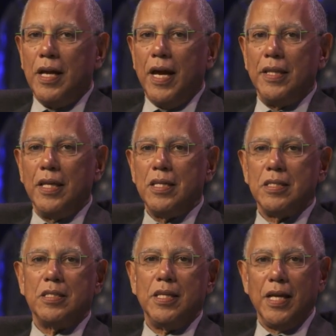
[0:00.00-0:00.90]
And then
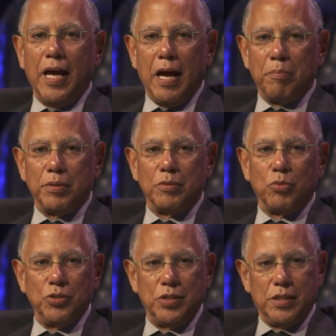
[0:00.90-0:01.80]
this thing happened
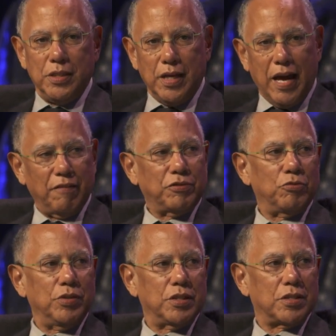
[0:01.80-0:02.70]
where you didn't have to
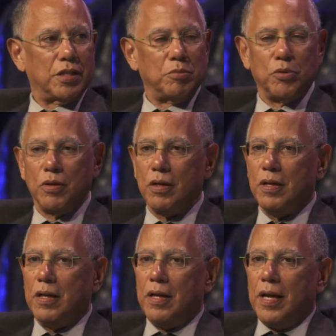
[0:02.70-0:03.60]
read us anymore,
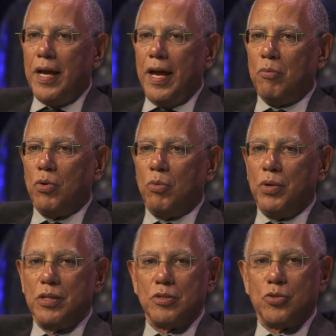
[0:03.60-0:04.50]
and where
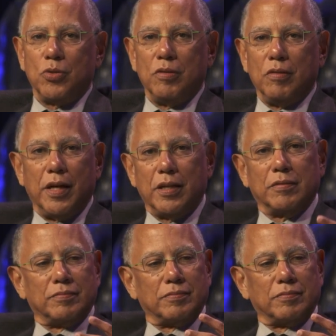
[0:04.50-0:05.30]
we sort of like